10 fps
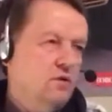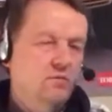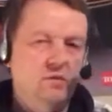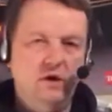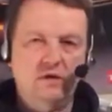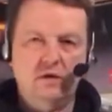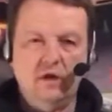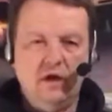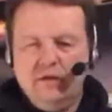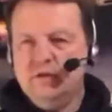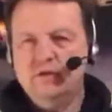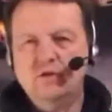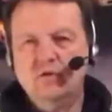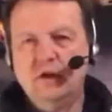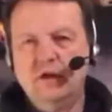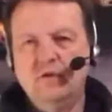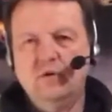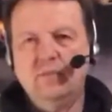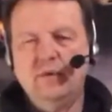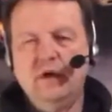But I just don't like
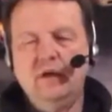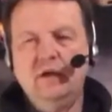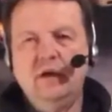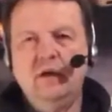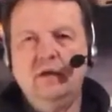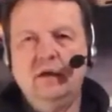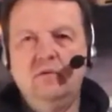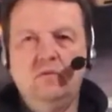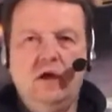going to bed and then,